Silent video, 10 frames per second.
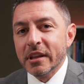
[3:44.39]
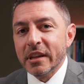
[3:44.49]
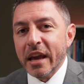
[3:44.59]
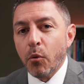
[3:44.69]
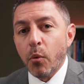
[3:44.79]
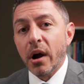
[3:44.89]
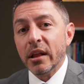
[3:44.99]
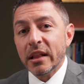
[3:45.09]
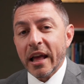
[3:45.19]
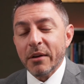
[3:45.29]
Now,
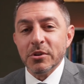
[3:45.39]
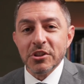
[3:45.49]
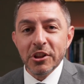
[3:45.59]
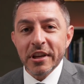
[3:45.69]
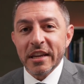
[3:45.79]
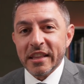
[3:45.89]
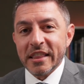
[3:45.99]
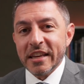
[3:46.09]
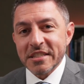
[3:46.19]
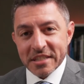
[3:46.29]
while I was looking at
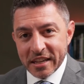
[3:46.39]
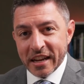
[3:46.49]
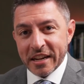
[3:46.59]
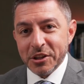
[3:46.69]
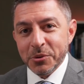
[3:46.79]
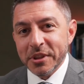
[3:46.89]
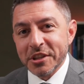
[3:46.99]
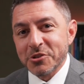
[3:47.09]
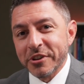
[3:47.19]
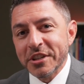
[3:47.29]
this and kind of doing
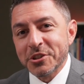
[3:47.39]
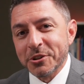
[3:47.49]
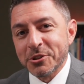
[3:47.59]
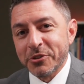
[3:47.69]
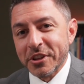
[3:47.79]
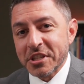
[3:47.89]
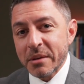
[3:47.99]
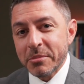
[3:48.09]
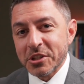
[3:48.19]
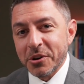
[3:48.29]
this research for this
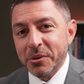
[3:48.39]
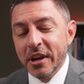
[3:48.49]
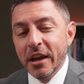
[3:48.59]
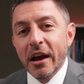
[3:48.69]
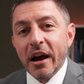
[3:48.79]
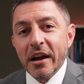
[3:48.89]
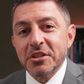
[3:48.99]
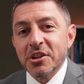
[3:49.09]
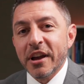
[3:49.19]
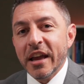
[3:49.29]
episode, I
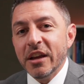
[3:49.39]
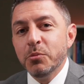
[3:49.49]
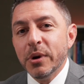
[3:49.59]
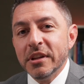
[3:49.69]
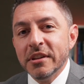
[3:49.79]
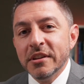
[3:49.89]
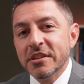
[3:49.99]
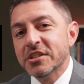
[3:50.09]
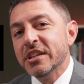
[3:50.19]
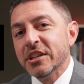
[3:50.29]
saw Edwin
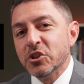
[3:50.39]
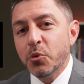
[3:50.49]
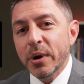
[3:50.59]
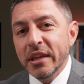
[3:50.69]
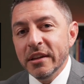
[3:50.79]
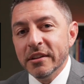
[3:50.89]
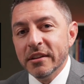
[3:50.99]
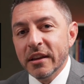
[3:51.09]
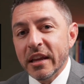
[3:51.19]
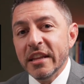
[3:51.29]
send a tweet
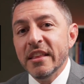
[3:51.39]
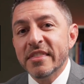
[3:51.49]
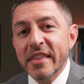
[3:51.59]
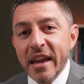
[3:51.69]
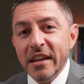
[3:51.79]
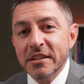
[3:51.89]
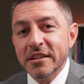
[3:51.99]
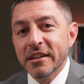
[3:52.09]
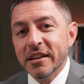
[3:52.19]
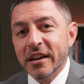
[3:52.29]
and he thanked
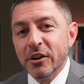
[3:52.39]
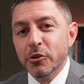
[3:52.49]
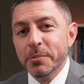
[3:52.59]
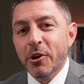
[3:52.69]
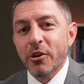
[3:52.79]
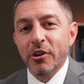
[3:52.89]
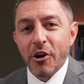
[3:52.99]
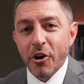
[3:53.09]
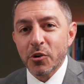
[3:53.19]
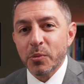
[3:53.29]
a group called
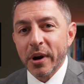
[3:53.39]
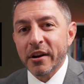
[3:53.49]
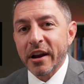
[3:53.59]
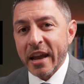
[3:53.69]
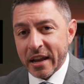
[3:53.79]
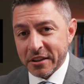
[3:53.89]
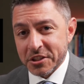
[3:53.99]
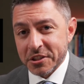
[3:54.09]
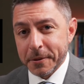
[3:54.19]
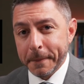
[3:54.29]

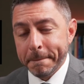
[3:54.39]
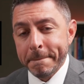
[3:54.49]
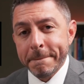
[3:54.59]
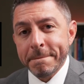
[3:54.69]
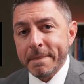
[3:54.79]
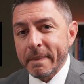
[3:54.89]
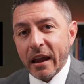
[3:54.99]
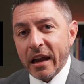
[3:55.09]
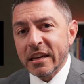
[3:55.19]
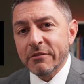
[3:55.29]
HardwareX.
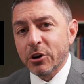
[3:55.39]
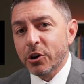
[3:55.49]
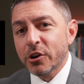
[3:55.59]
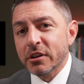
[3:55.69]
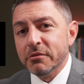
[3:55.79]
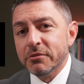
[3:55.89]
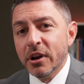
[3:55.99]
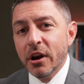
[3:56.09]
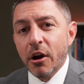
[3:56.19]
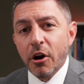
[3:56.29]
I'd never heard of
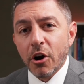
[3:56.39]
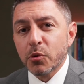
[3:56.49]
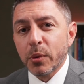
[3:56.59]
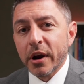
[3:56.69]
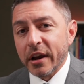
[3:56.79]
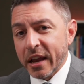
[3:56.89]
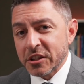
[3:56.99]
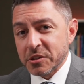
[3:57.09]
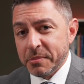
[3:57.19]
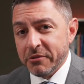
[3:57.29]

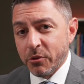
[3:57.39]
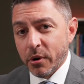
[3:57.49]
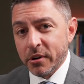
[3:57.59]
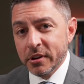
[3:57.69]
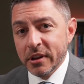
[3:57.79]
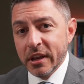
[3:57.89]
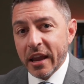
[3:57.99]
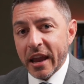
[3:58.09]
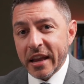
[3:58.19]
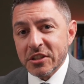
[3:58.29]
HardwareX before,
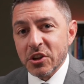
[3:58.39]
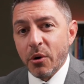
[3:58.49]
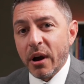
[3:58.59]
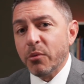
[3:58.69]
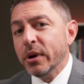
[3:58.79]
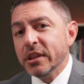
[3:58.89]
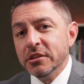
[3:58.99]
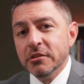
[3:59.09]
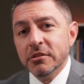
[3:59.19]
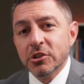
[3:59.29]
and so I went
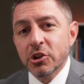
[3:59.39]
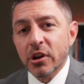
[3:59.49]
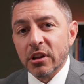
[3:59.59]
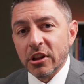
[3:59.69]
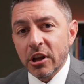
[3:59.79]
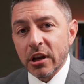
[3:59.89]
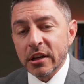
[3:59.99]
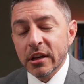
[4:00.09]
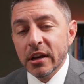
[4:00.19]
and took a look